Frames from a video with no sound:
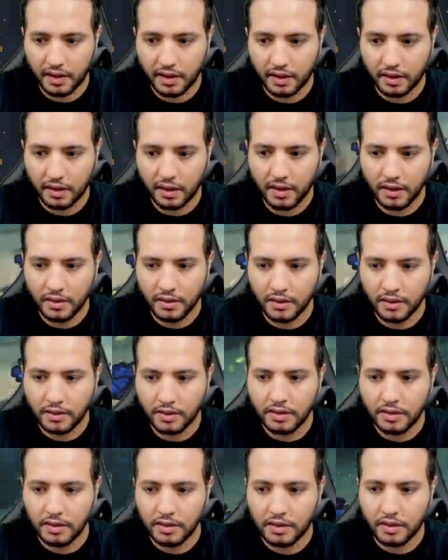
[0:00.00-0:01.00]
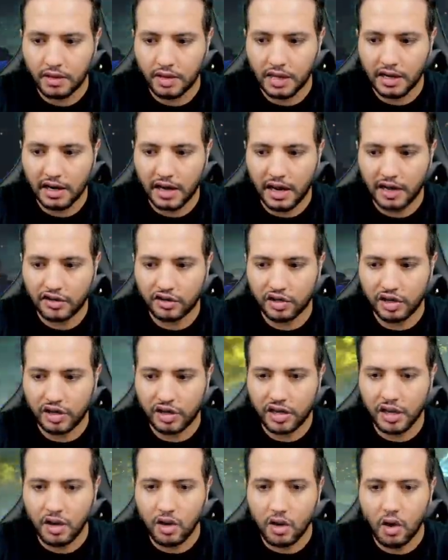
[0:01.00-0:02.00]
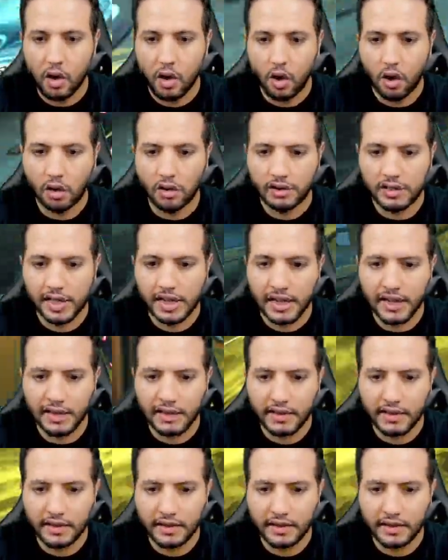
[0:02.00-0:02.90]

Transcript: Yeah, you can actually hold heat